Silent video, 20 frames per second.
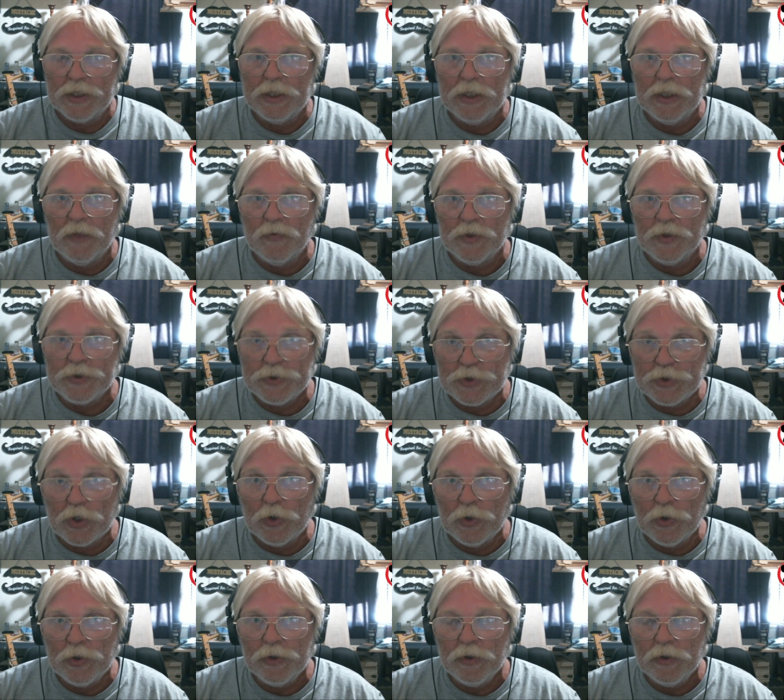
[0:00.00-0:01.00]
it in the
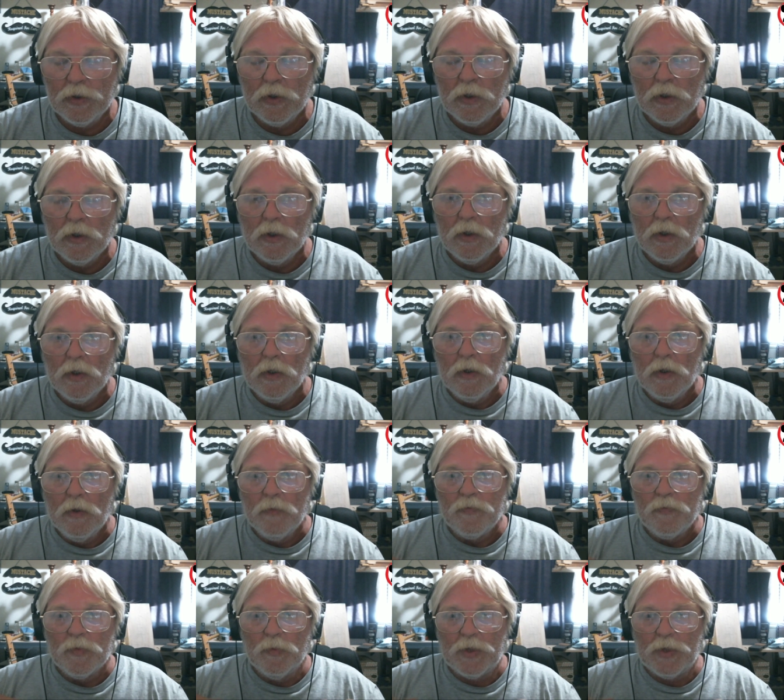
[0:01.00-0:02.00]
dirt.
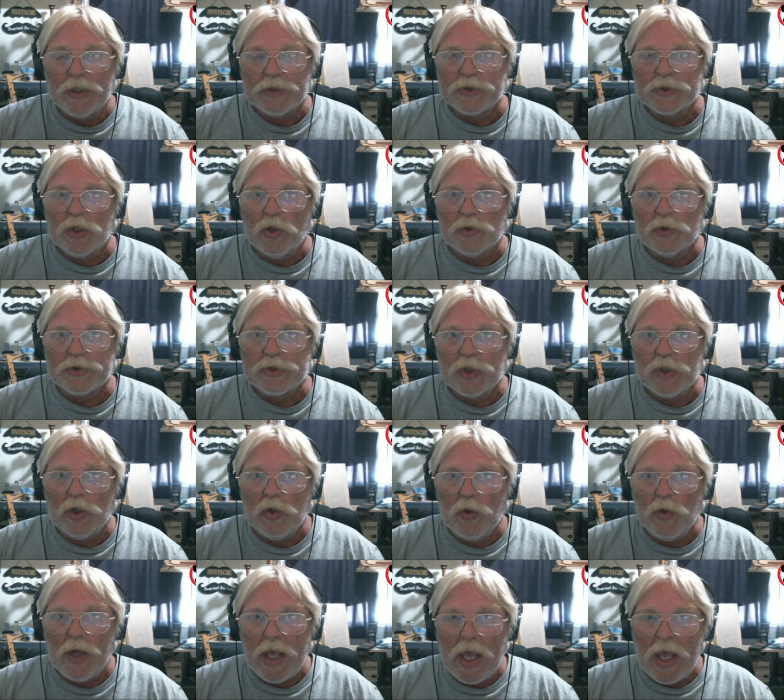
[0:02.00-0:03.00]
But it's
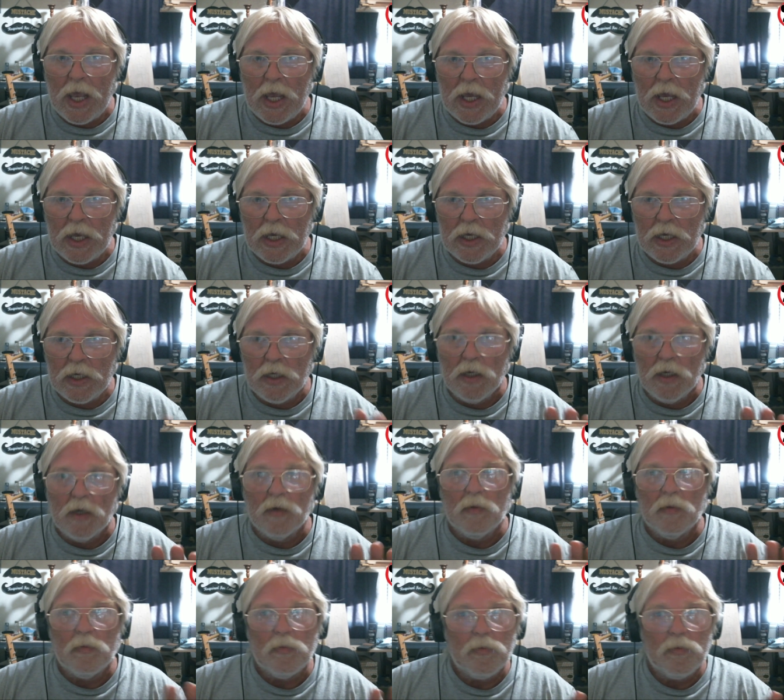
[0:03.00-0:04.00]
also a
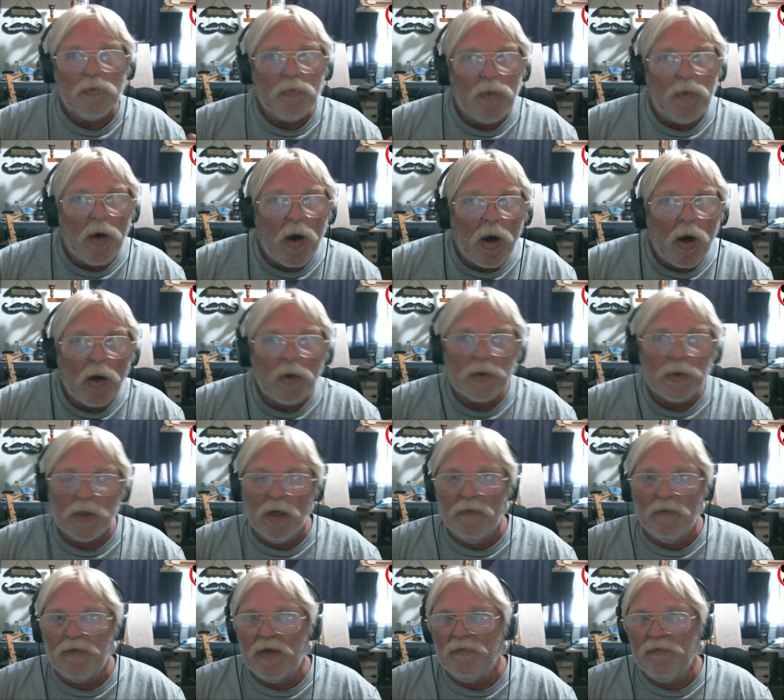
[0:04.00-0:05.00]
part
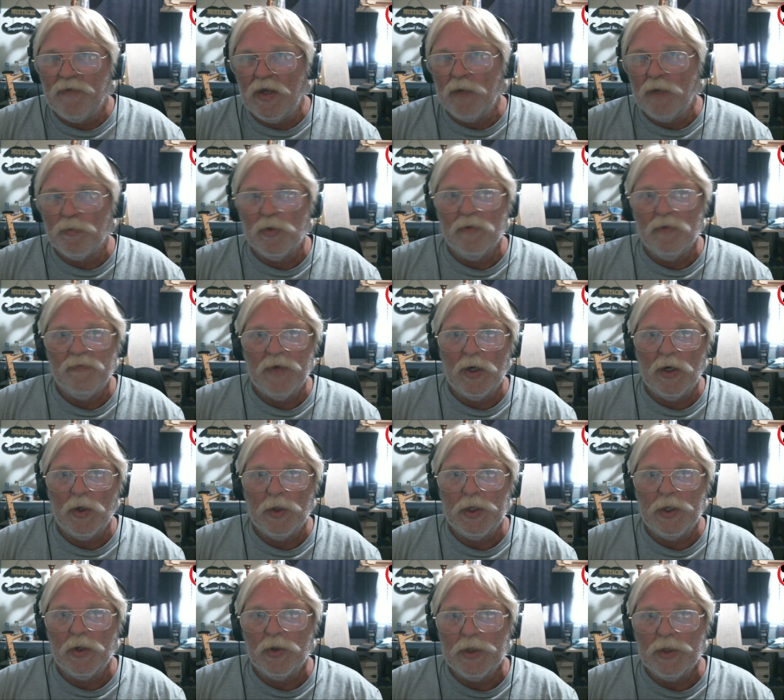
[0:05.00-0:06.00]
of a vapor
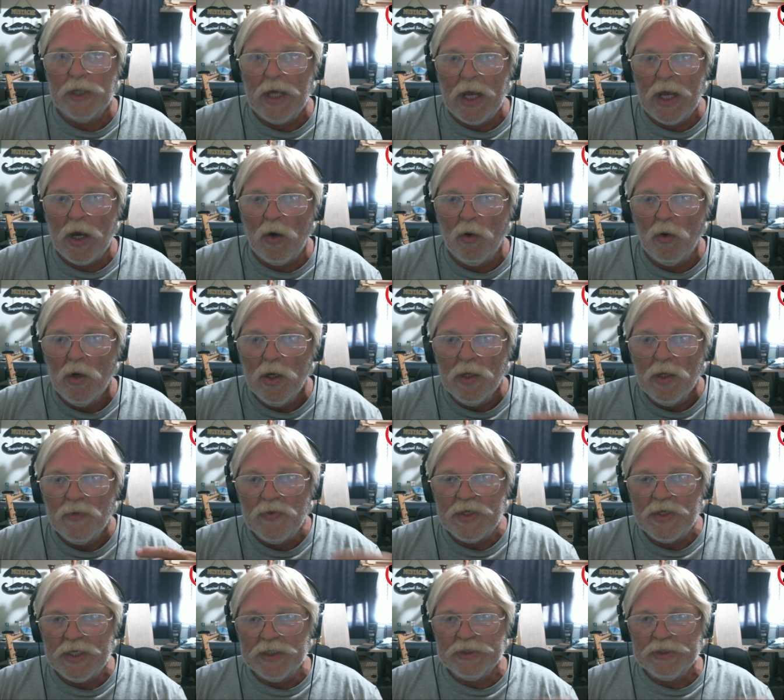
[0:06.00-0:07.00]
barrier. Now,
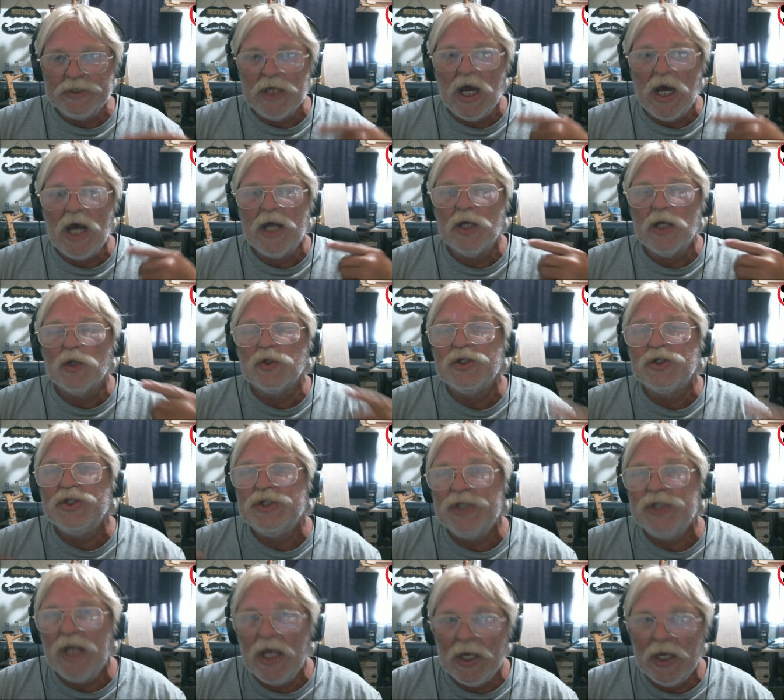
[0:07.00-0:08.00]
the entire
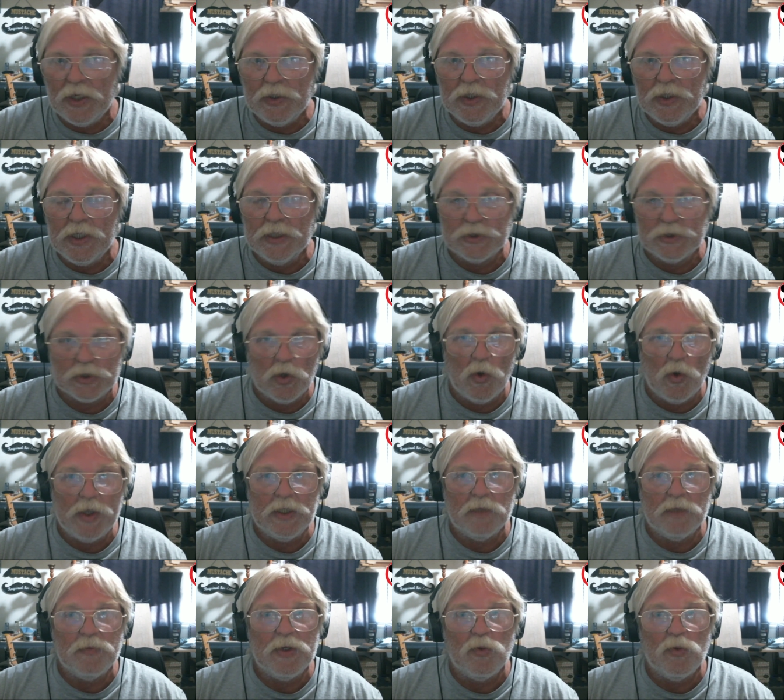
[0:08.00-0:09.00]
shed is going
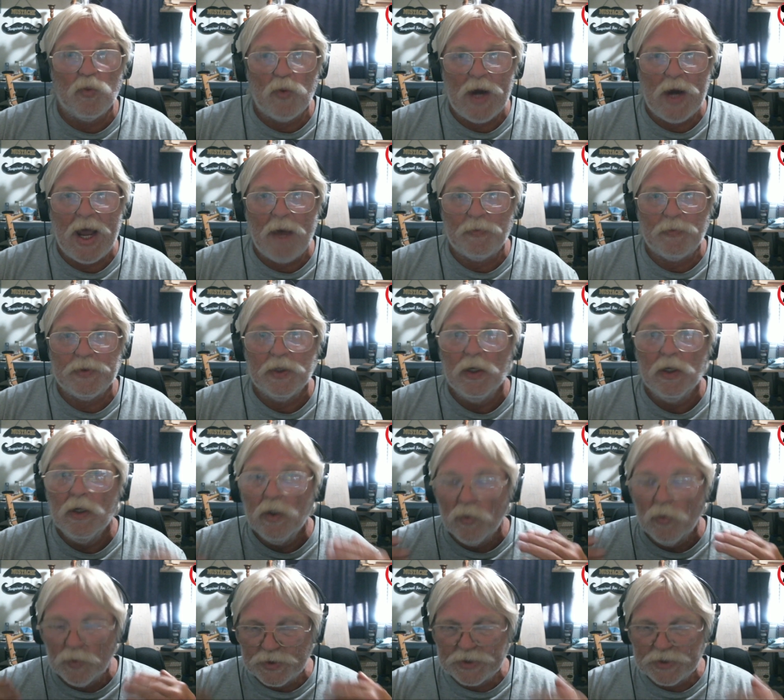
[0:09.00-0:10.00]
to be wrapped
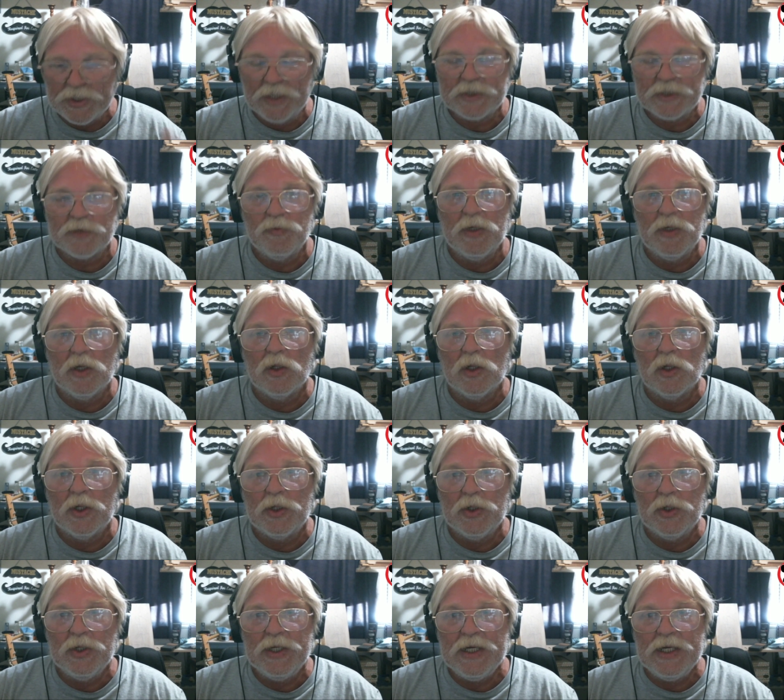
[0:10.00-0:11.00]
with six mil
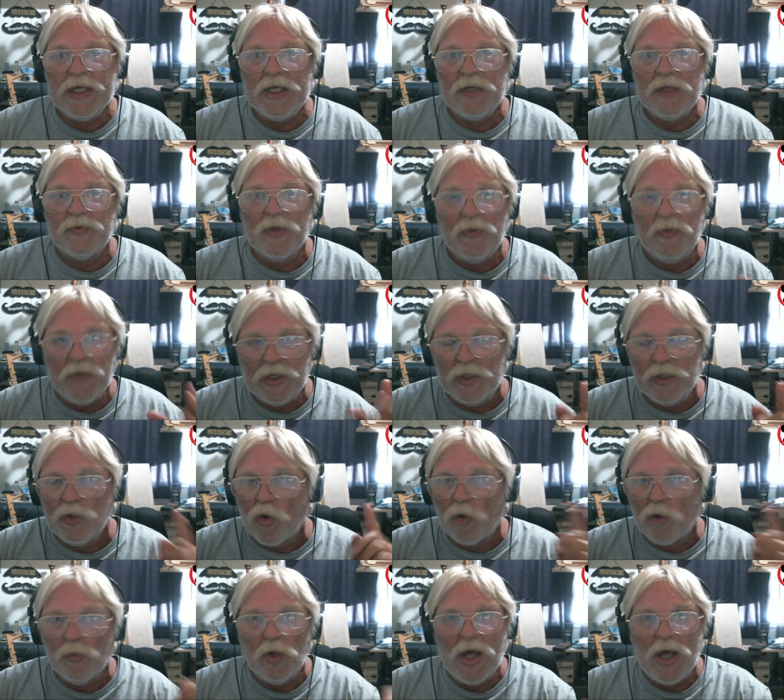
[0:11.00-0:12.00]
underneath and then
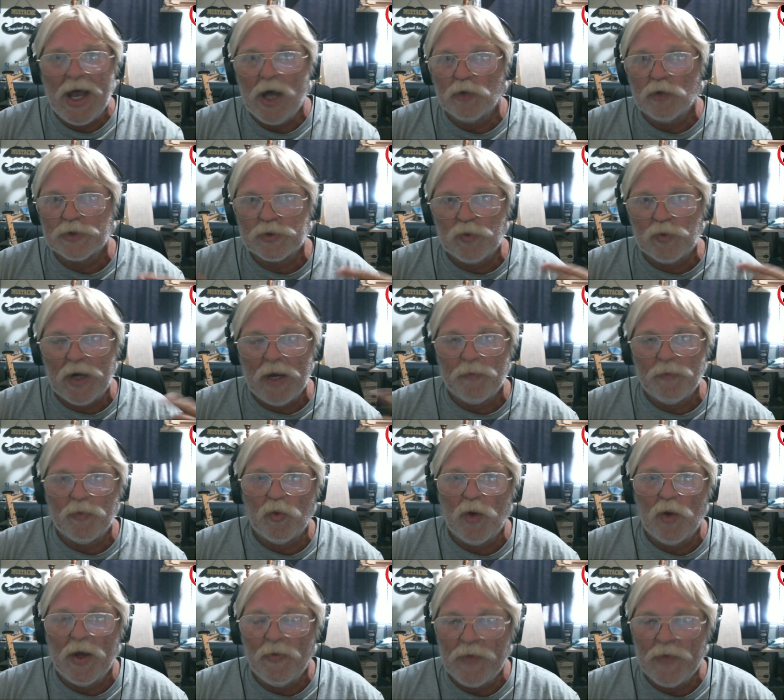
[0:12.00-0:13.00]
normal house wrap
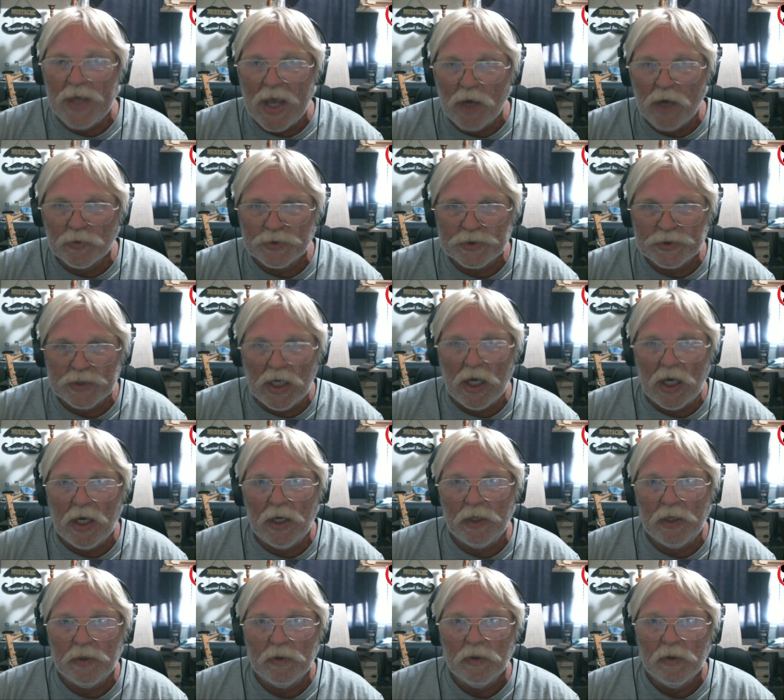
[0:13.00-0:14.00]
around the
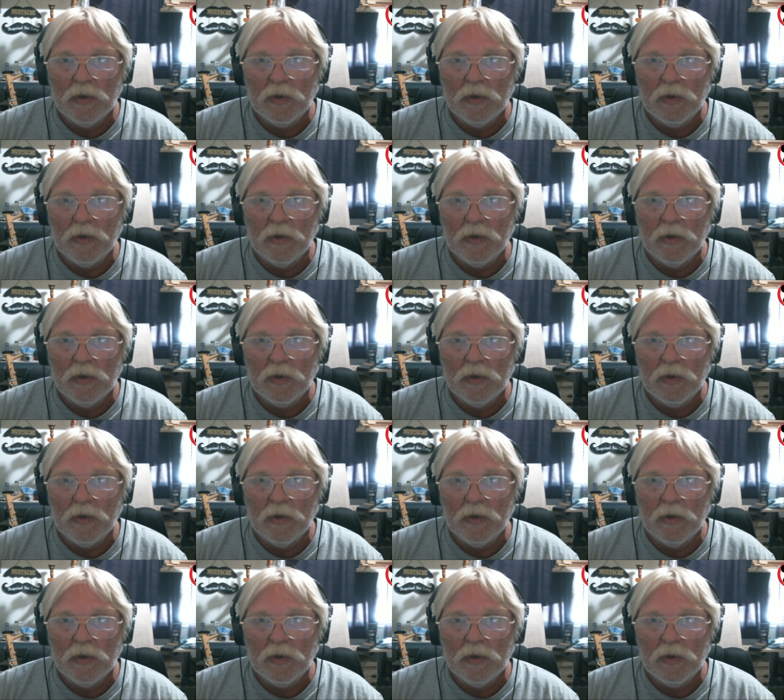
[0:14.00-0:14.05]
outside,